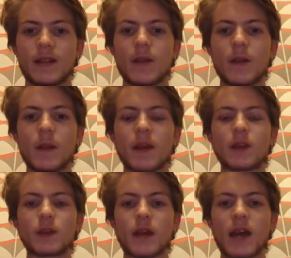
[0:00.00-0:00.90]
I'm gonna make
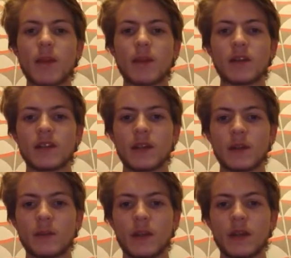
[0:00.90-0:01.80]
sure it happens
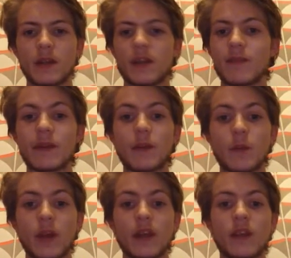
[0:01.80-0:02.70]
next week because I've been
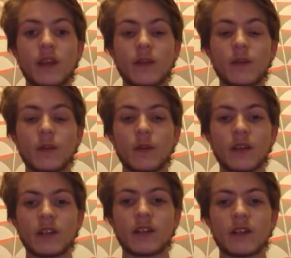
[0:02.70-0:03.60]
waiting for
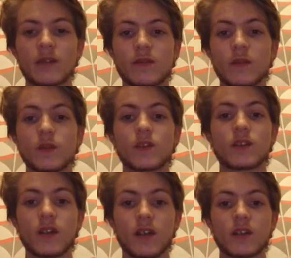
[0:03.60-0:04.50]
this for
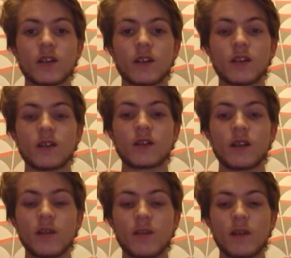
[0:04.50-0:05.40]
such a long
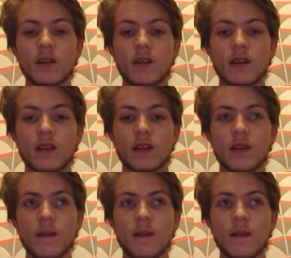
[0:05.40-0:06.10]
time and like.